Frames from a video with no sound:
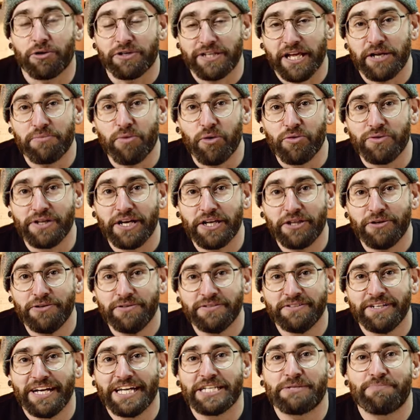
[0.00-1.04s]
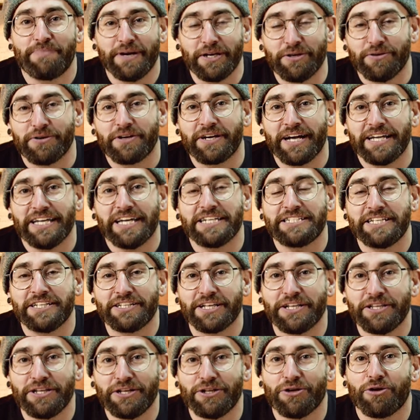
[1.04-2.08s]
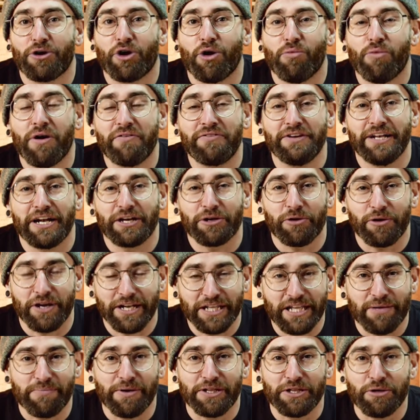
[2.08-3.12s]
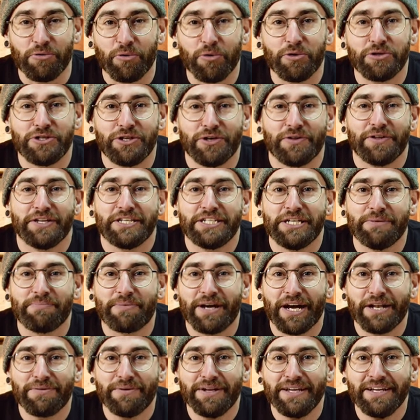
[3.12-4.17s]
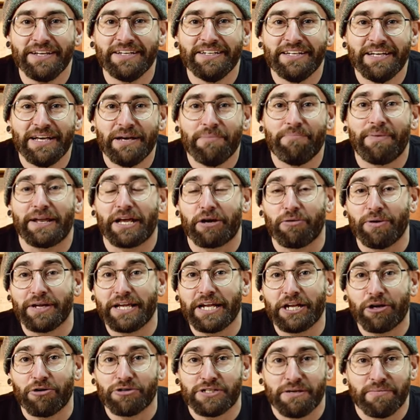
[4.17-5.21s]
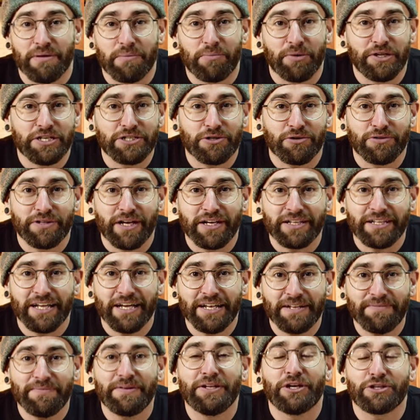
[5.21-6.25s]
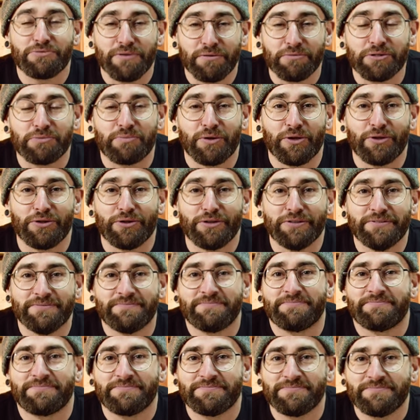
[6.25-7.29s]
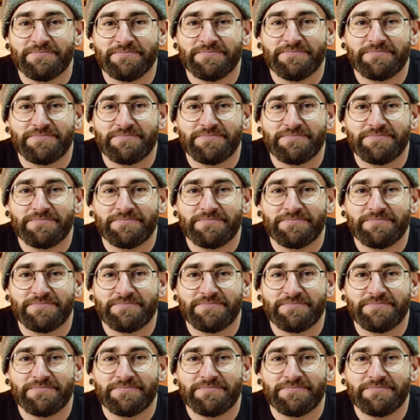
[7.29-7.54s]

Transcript: cutting my finger, I hope that you understood how to correctly sharpen a chip carving knife. For any questions, you can always reach out to me and see you soon.